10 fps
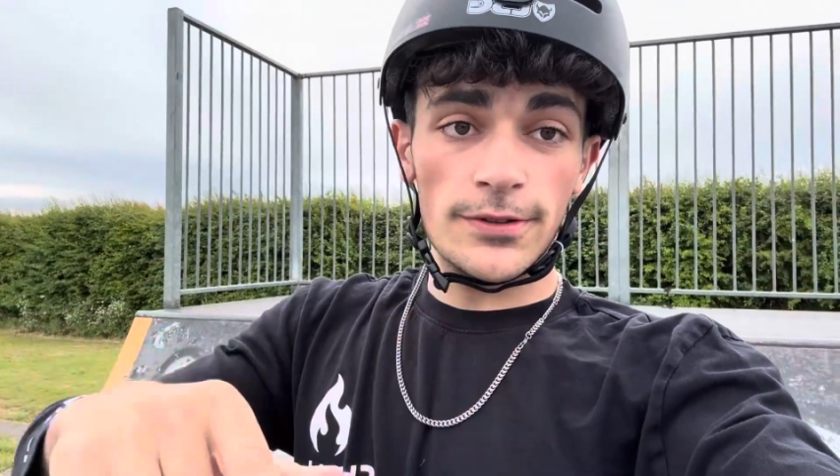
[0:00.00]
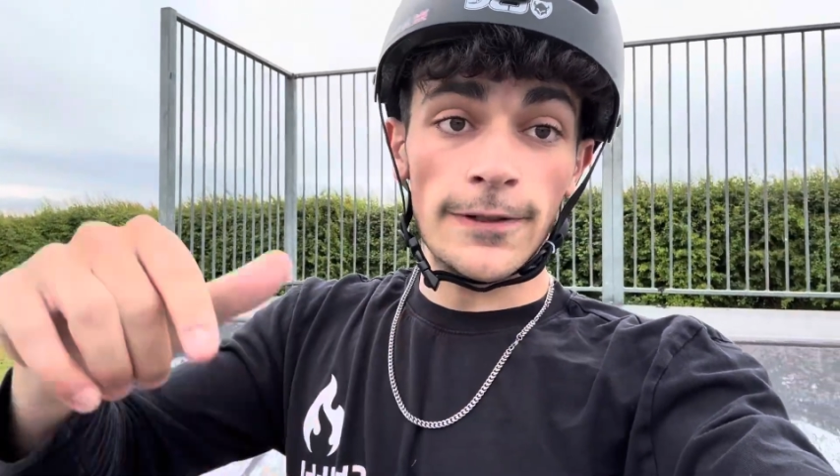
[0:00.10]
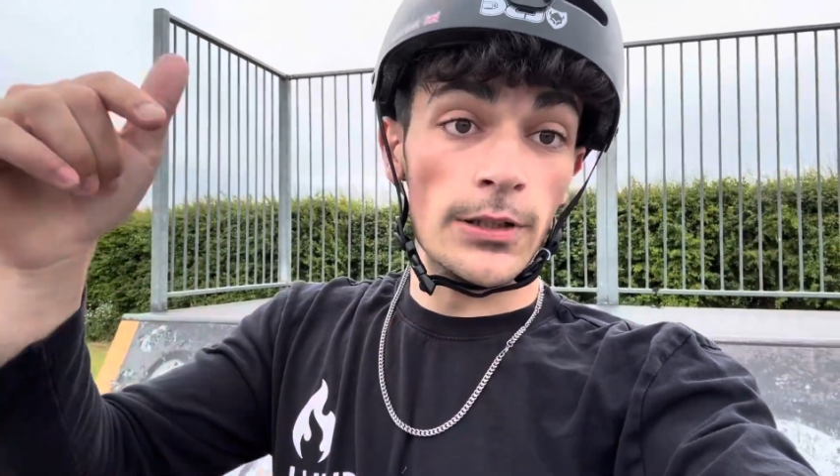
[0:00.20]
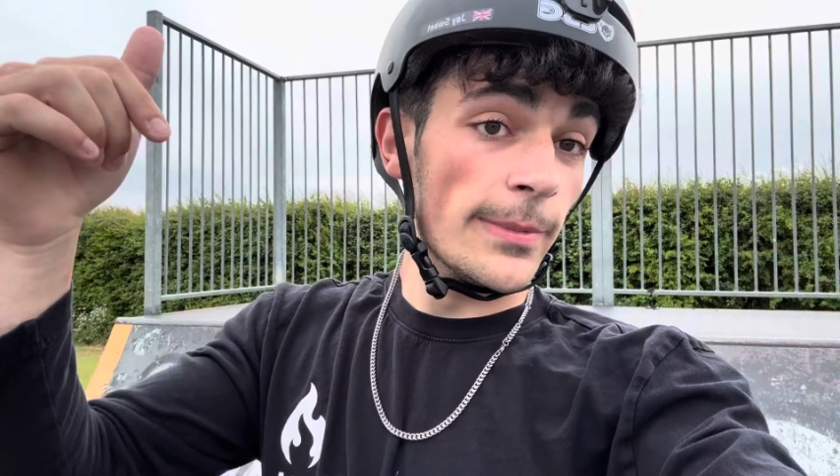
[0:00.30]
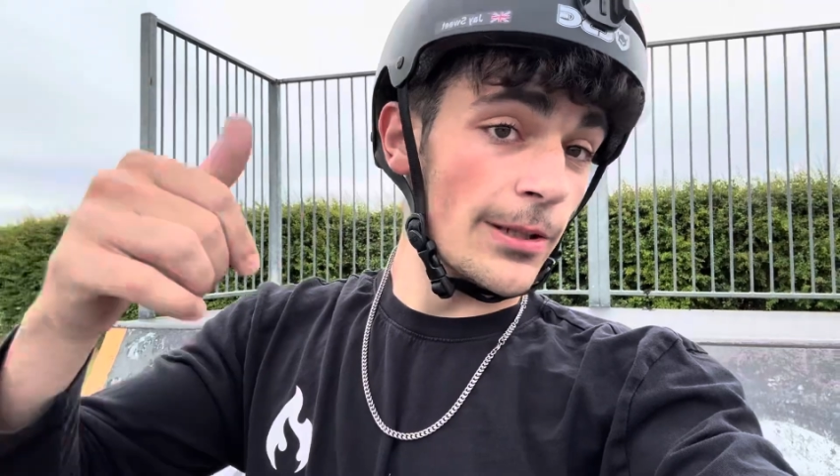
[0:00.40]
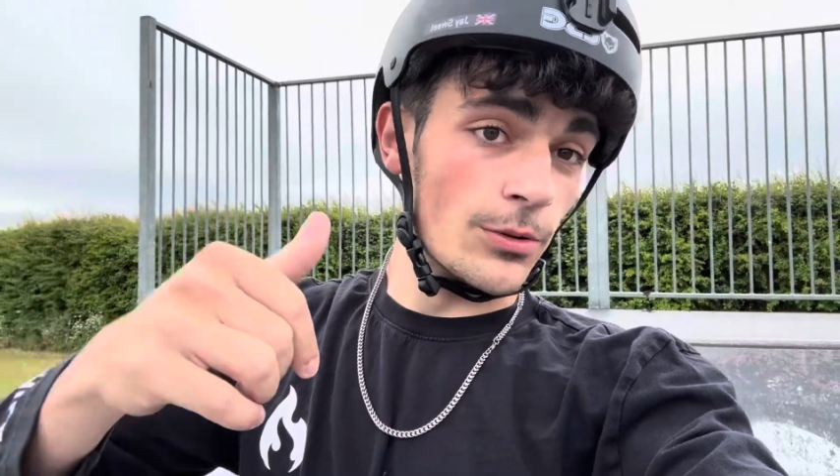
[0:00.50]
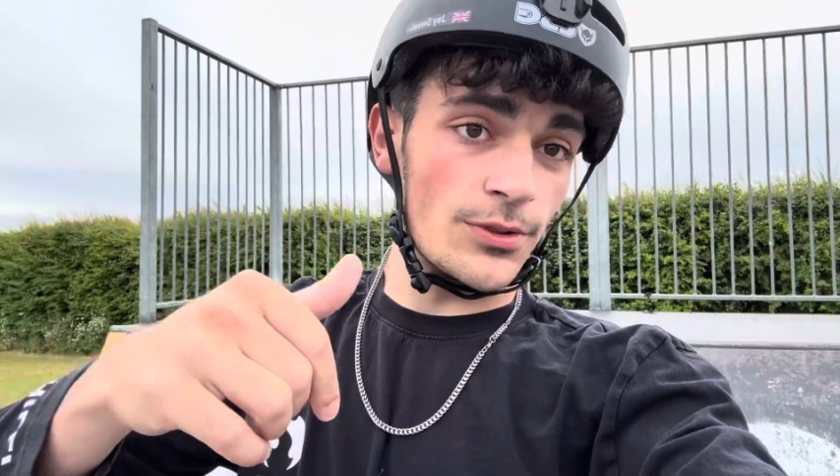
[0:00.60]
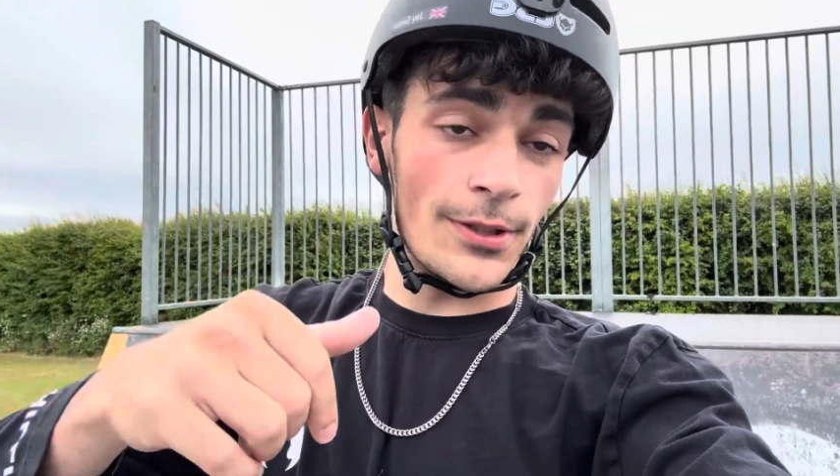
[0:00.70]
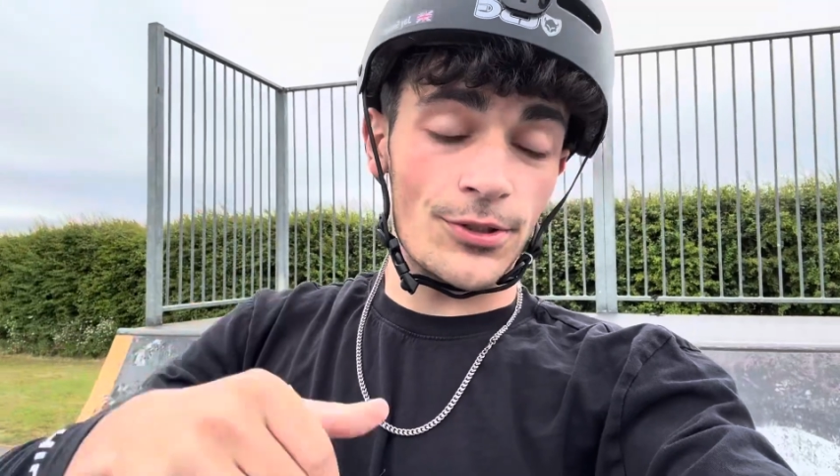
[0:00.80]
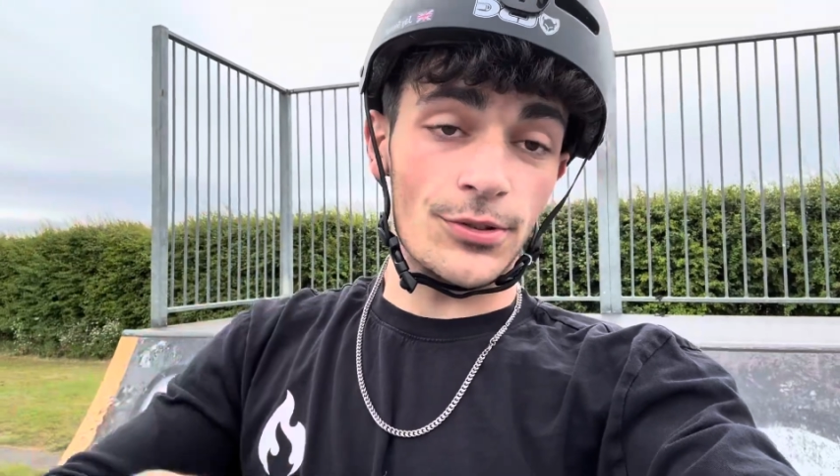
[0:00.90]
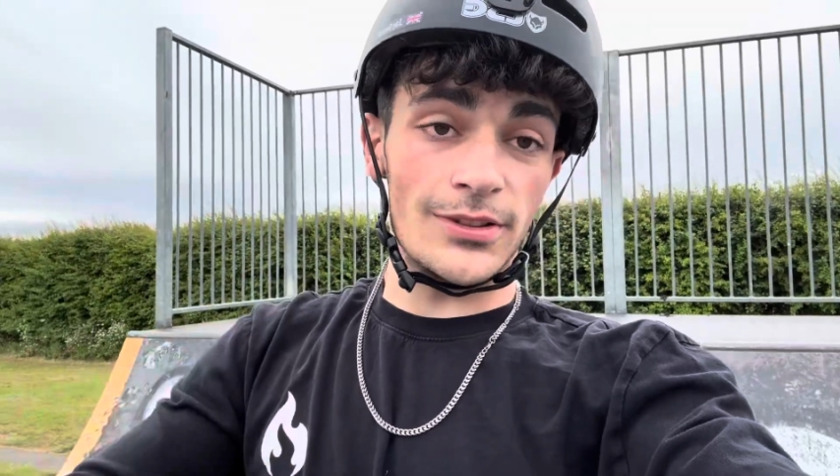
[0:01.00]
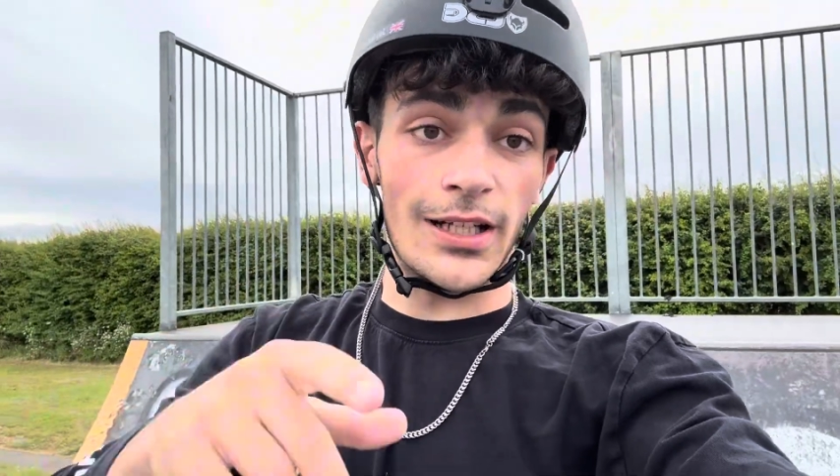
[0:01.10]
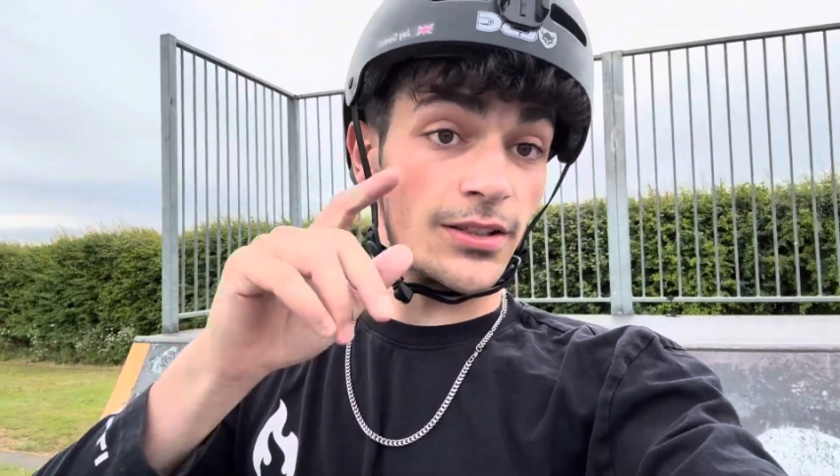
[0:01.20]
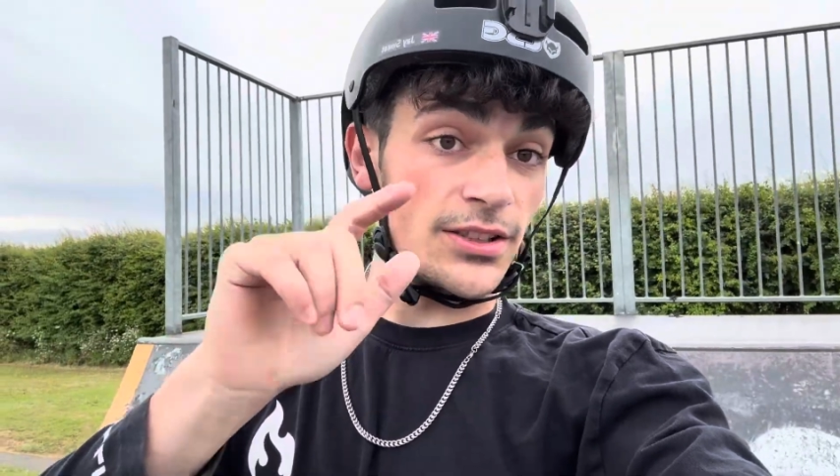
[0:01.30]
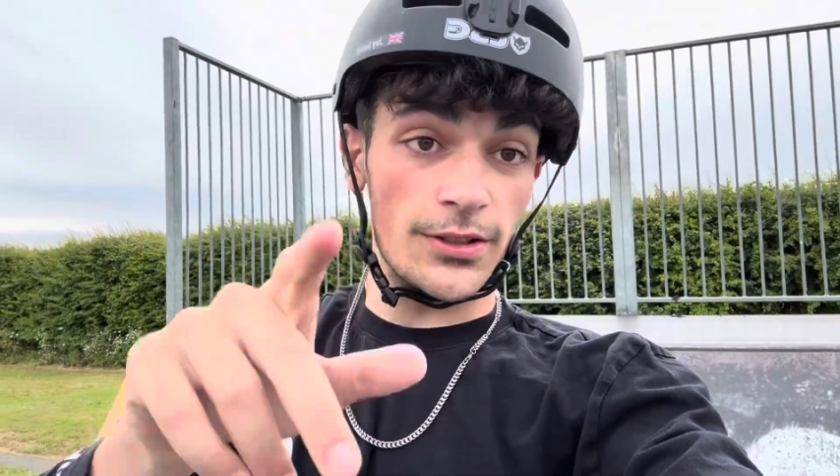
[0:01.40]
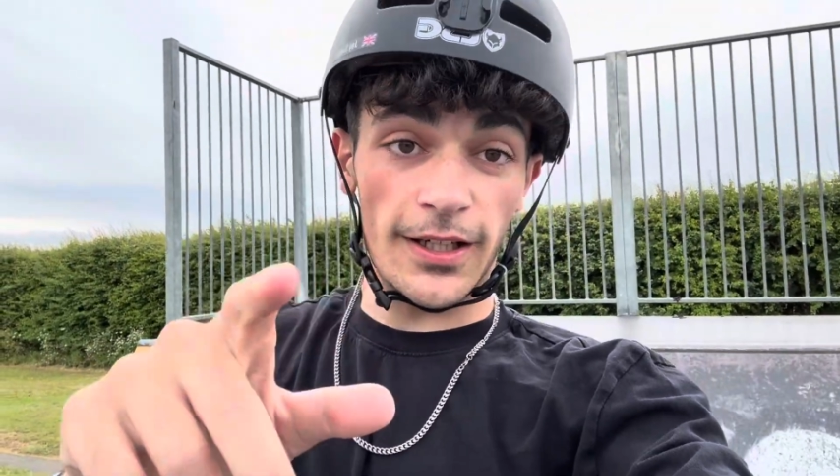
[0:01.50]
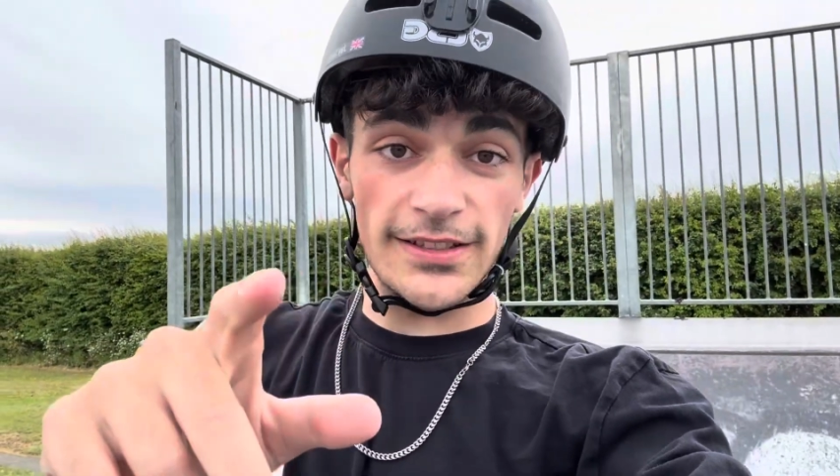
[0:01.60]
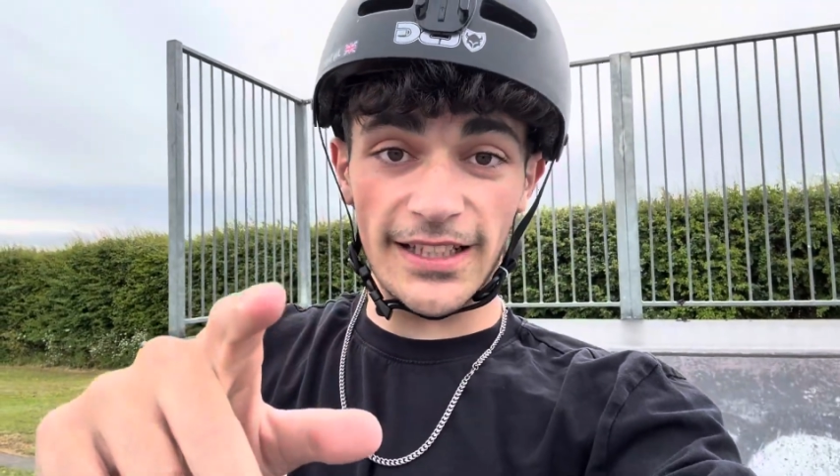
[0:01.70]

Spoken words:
follow me on all socials, and I'll see you guys